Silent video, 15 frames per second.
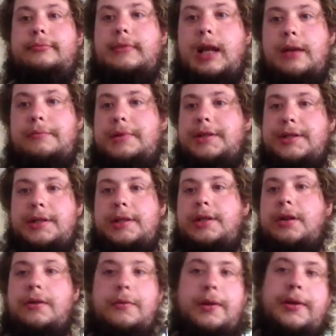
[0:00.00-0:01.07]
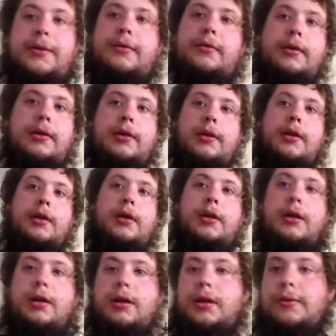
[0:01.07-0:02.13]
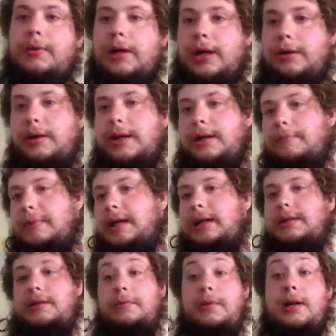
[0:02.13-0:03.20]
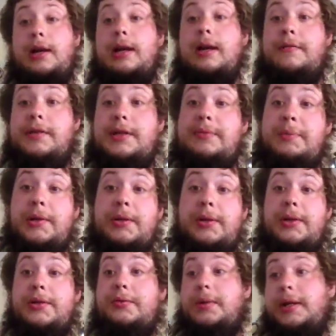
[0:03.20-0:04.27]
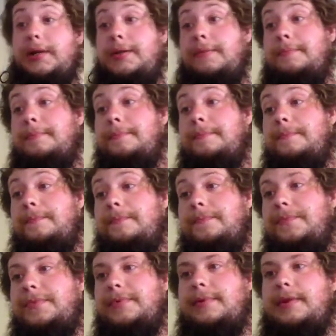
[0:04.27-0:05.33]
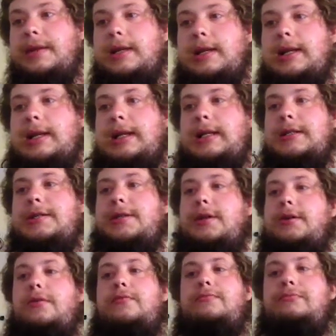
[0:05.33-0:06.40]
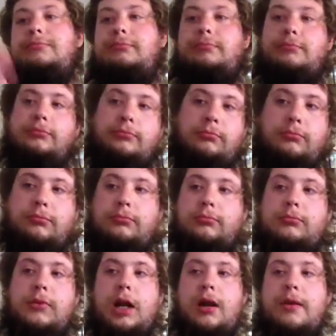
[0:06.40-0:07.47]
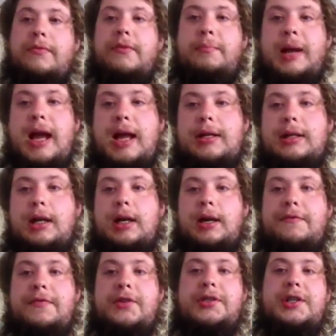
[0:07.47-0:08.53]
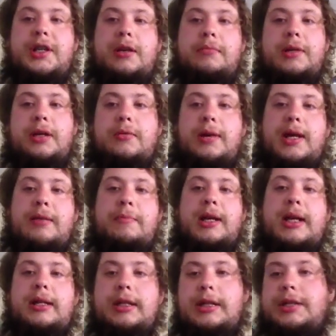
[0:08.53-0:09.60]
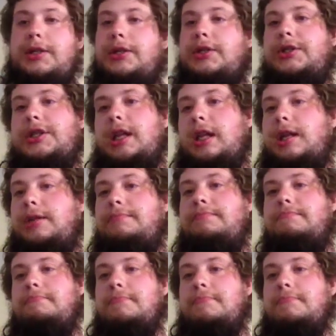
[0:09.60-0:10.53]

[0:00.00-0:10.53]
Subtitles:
I'm just going to go with what I recommend and what I have experience with. So, right off the bat, first thing I'm going to recommend is a good solid,